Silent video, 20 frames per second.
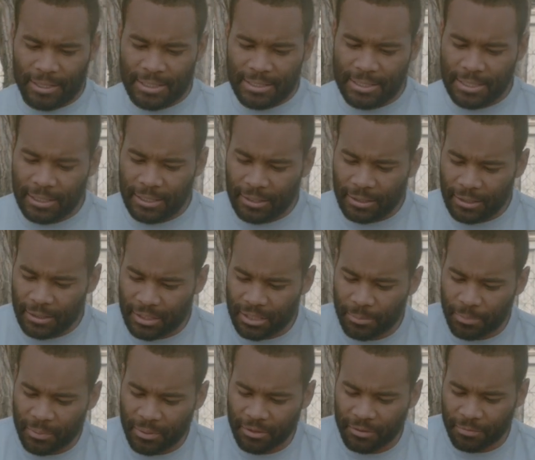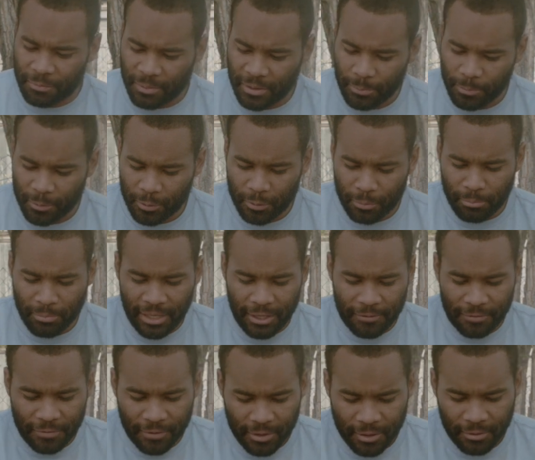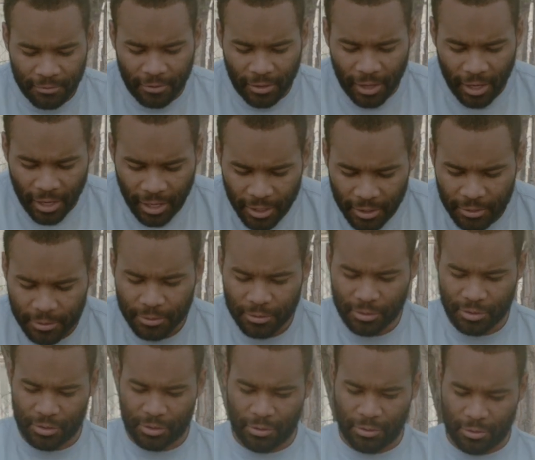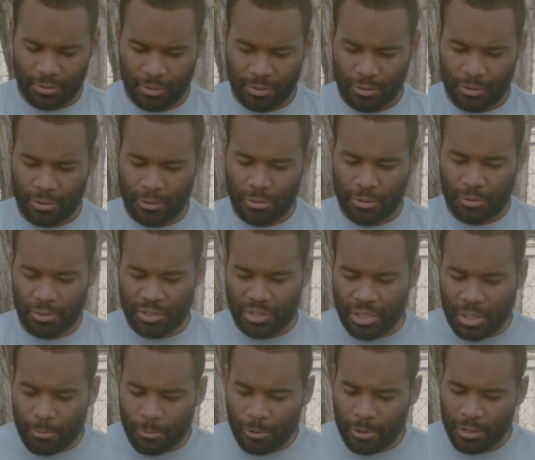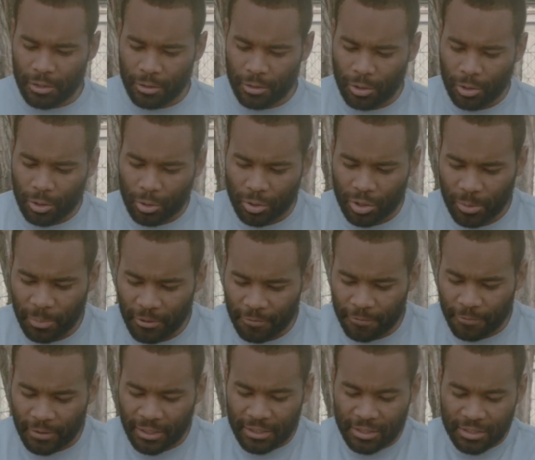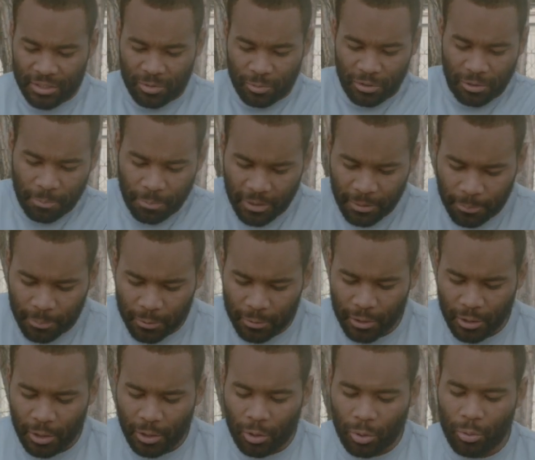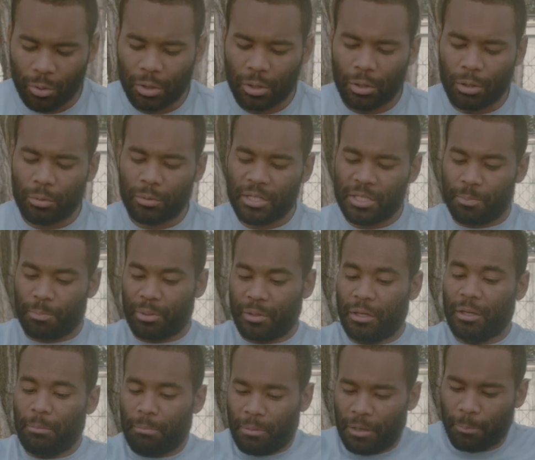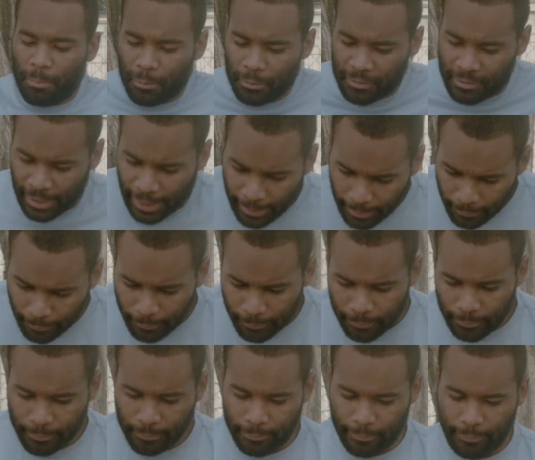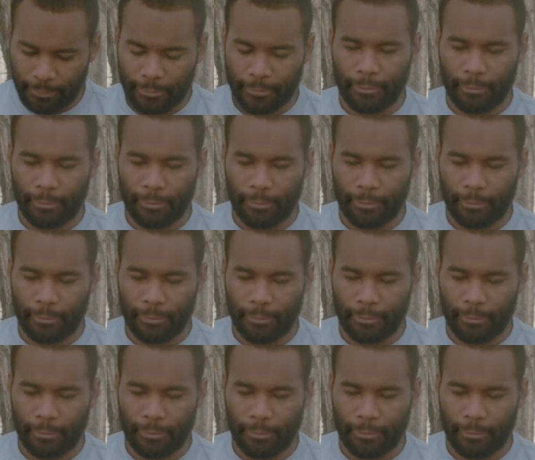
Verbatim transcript: Sitting in the company of people who make fun of others or someone, or to be friends with people who are always putting people down.